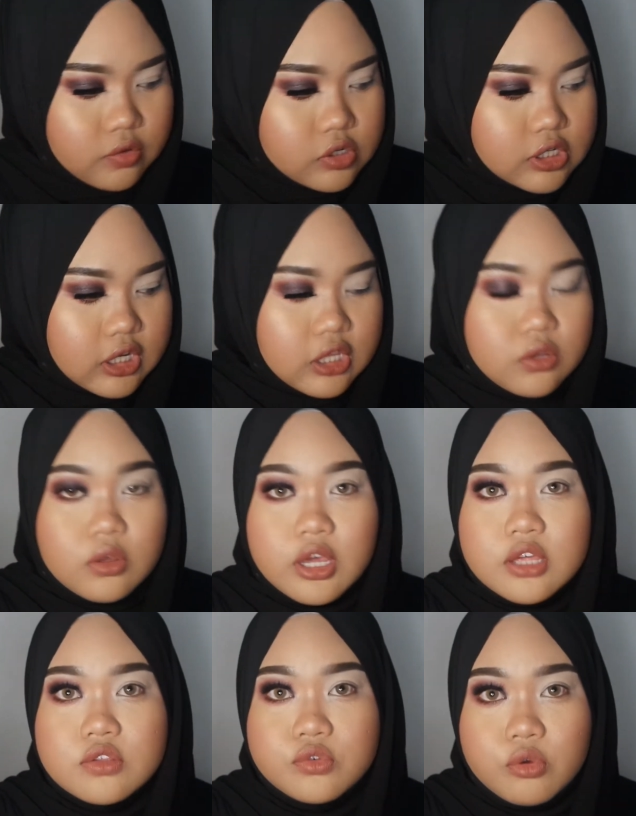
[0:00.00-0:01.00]
because usually you
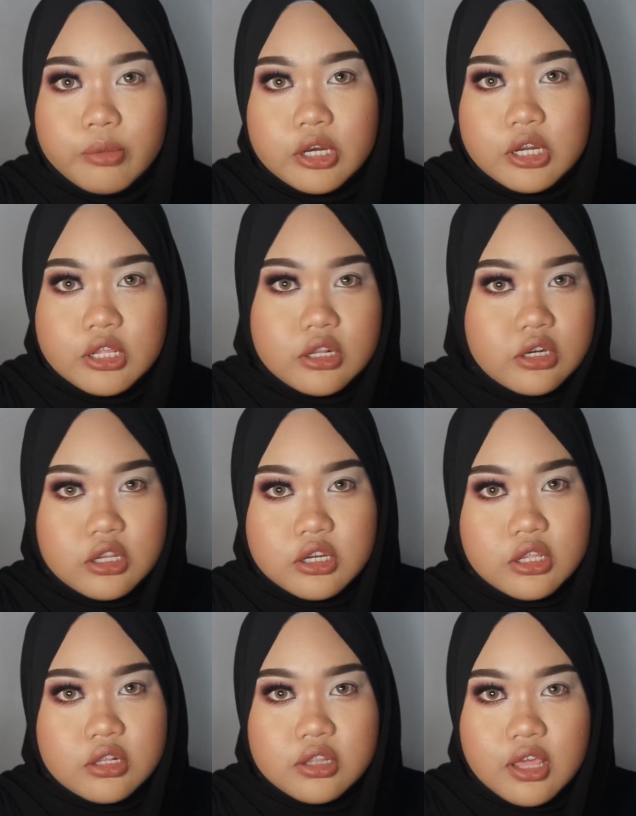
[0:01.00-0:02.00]
guys know the deal